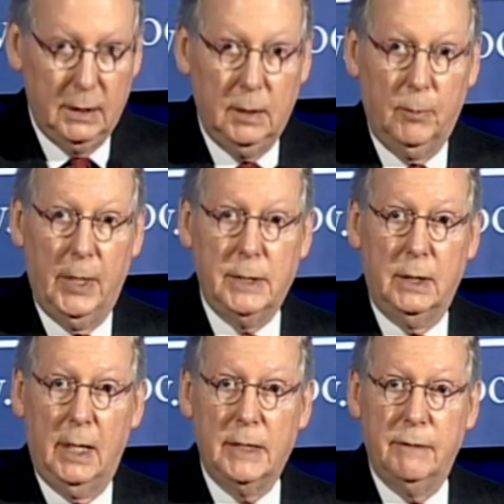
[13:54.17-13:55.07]
Second, the
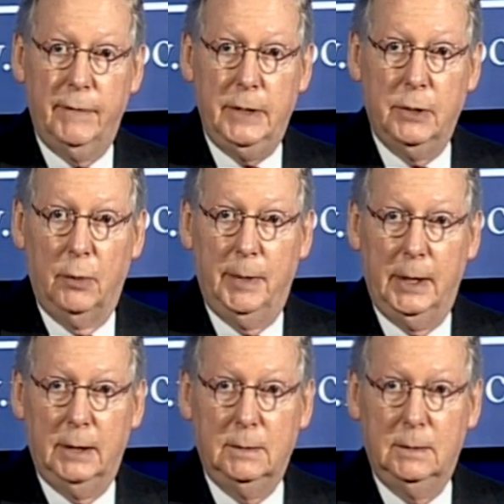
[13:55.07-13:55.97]
president has the
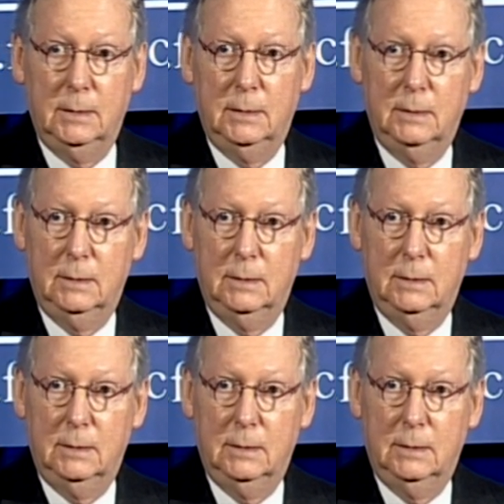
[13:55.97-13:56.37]
veto pen.